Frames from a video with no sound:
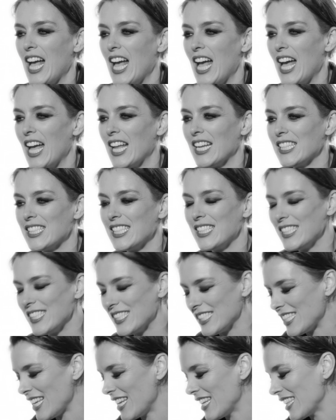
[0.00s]
And he
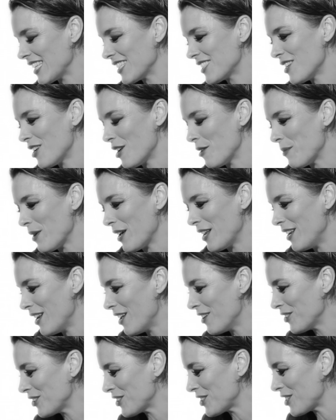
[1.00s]
didn't say anything at the time, but at
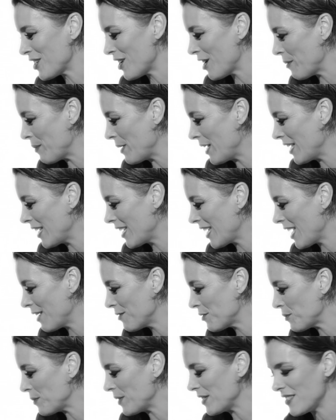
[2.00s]
lunchtime he
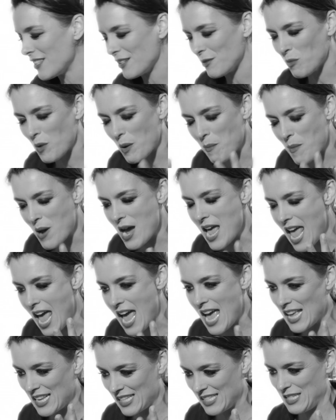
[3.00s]
came to me and said, when my
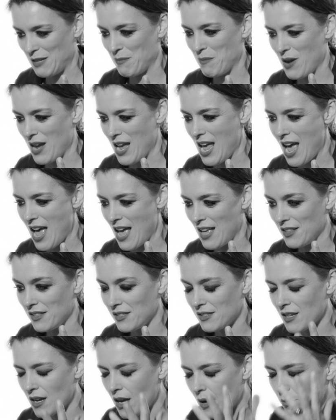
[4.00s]
head's in my
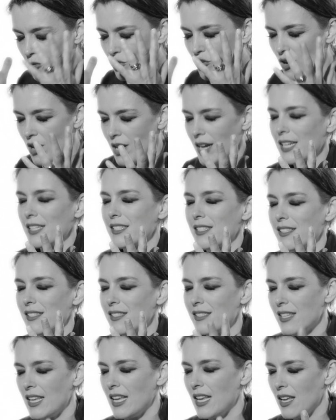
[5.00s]
hands, I'm trying to
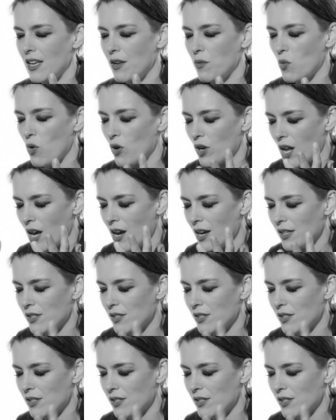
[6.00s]
see what I